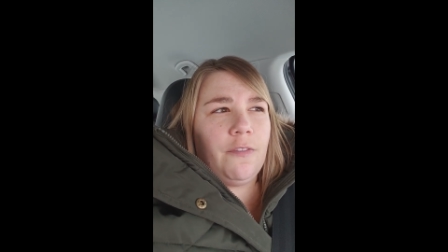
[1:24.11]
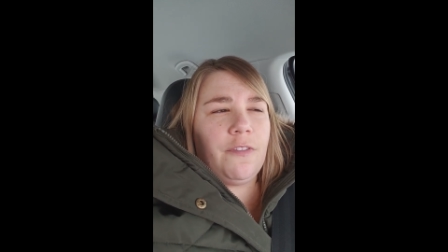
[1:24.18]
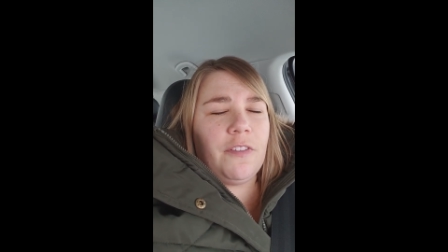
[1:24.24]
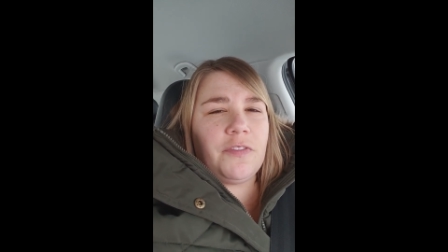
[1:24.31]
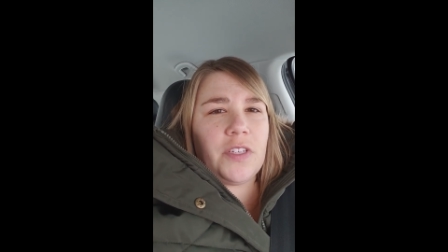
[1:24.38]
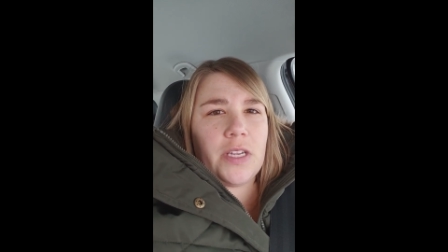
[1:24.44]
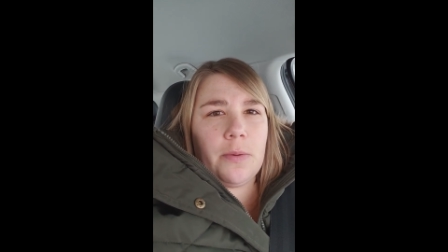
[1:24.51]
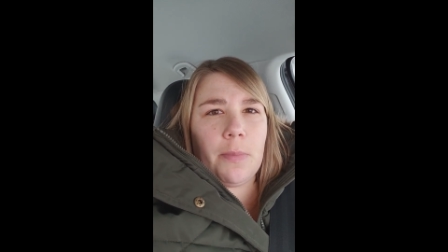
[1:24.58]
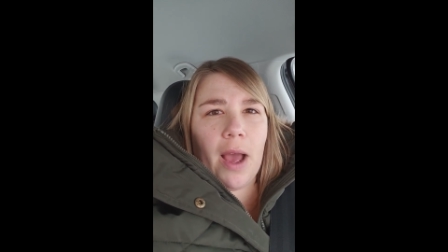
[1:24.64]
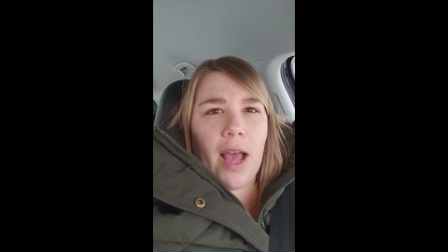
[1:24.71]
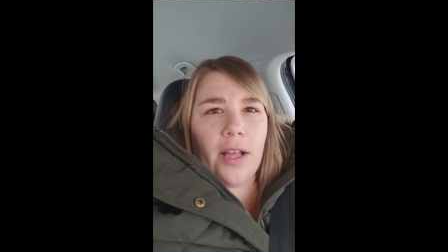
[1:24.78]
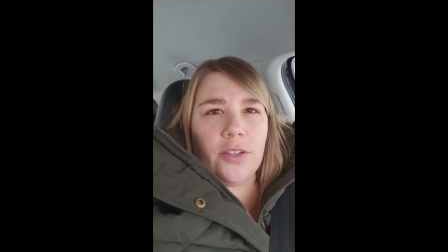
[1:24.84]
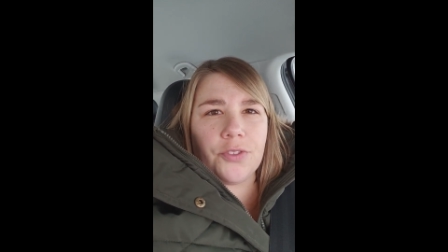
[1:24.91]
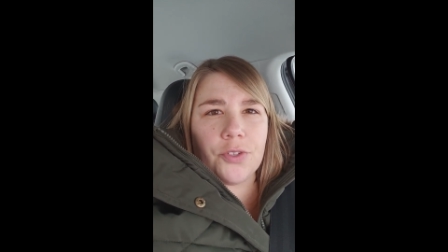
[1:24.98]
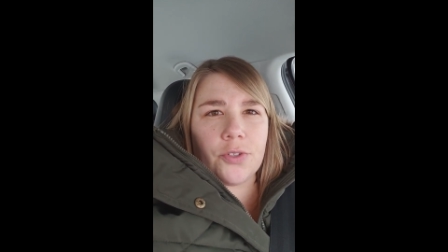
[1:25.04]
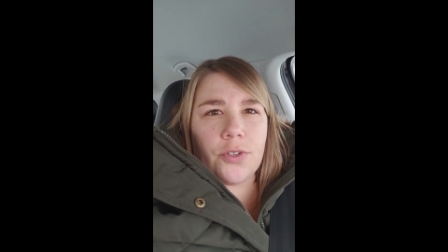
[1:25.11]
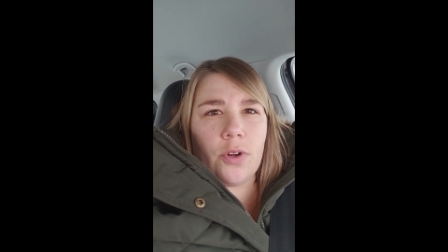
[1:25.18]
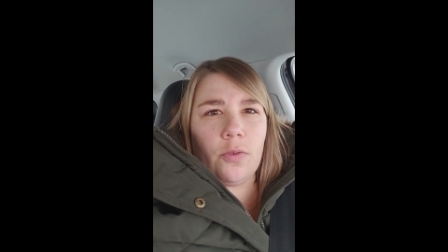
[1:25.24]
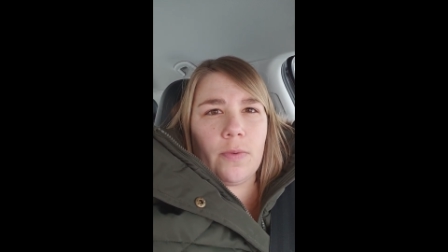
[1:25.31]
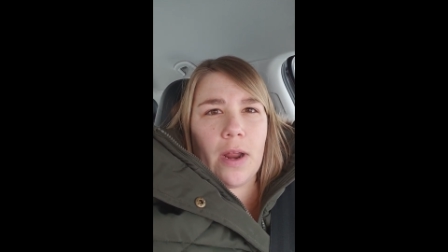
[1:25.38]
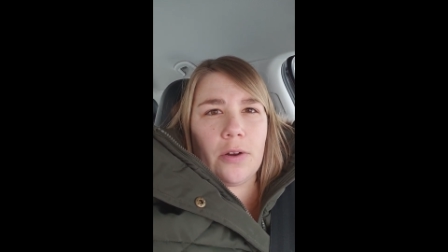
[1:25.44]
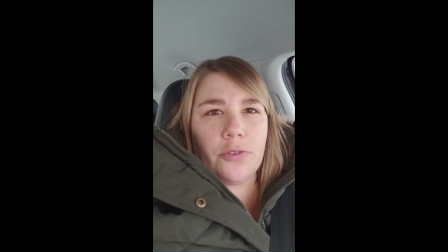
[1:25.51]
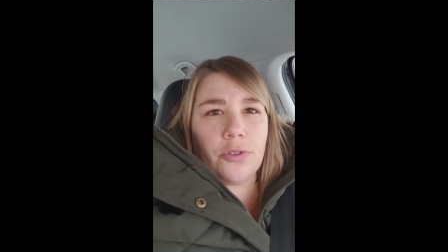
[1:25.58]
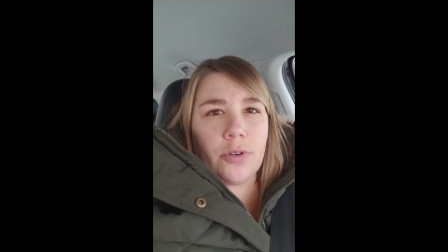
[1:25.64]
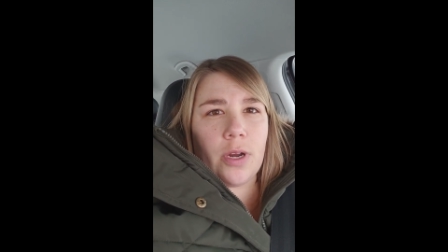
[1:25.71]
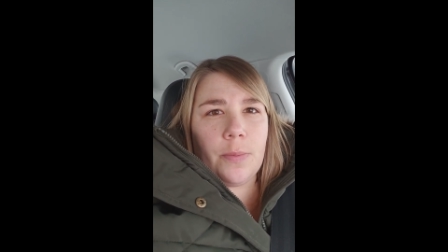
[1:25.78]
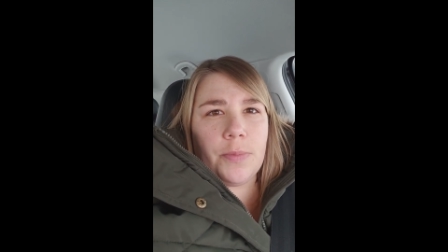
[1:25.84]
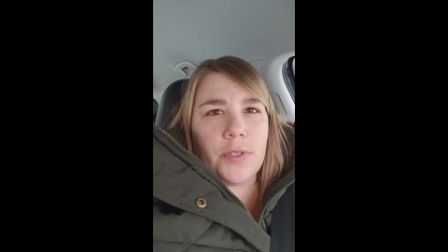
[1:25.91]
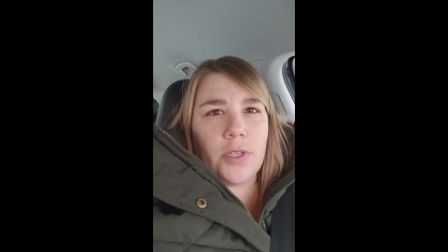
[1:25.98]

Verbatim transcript: 15 miles or so round trip.